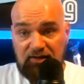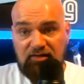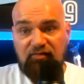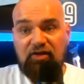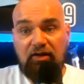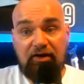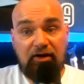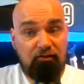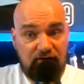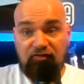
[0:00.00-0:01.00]
the
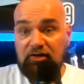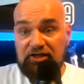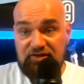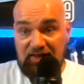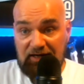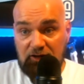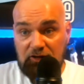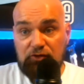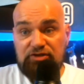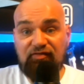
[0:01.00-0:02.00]
Philadelphia Phillies, and that
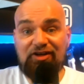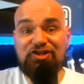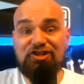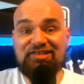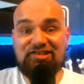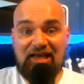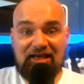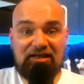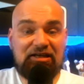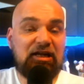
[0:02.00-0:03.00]
includes finishing
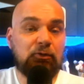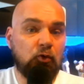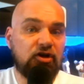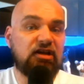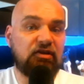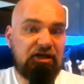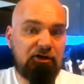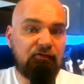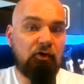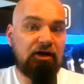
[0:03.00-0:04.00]
second in Rookie of the Year
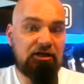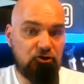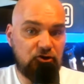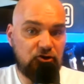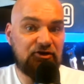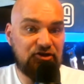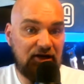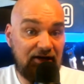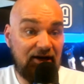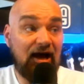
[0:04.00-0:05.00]
voting in
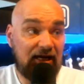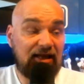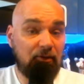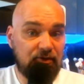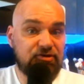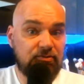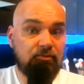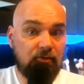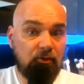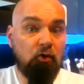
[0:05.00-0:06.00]
2009. That was
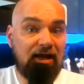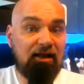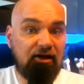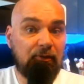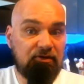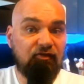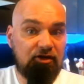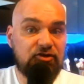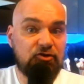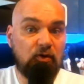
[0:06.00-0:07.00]
Roy Halladay with the
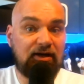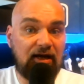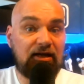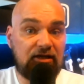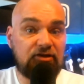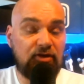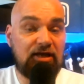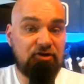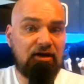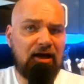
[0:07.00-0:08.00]
Phillies in
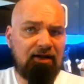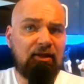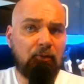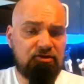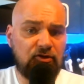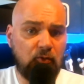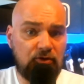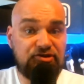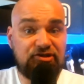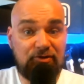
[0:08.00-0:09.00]
2009. They went to the
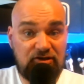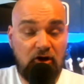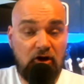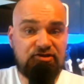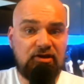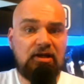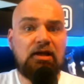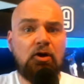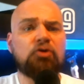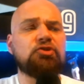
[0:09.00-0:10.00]
World Series, that
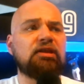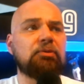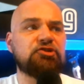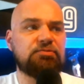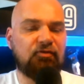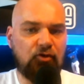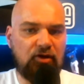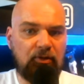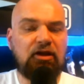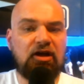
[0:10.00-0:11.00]
was just before that,
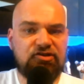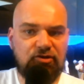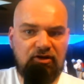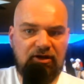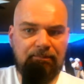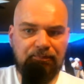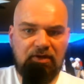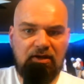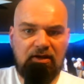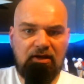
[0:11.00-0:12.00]
right? Lost to the
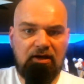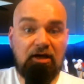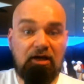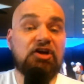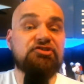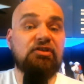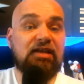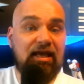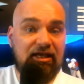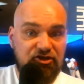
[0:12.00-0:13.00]

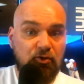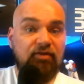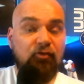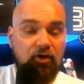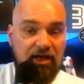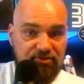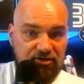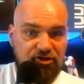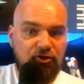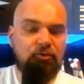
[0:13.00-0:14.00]
Yankees,
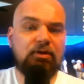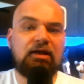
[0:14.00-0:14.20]
4-2.